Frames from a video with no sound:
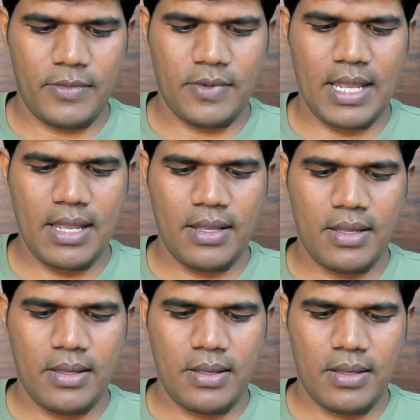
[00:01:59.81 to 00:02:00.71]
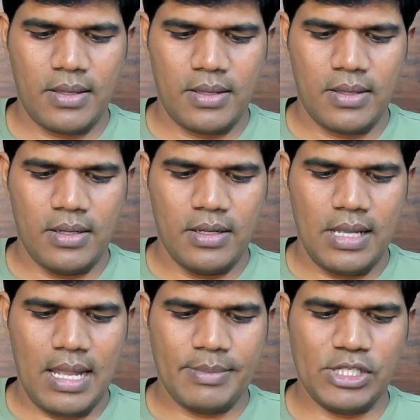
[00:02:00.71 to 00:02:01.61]
Okay,
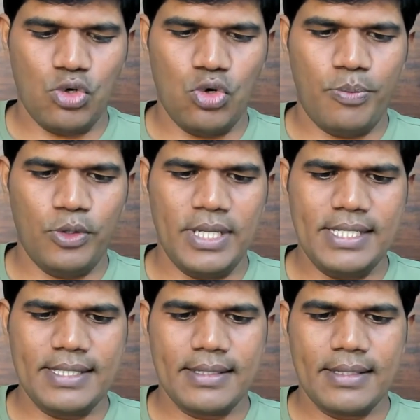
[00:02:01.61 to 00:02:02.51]
I'm just going to put this,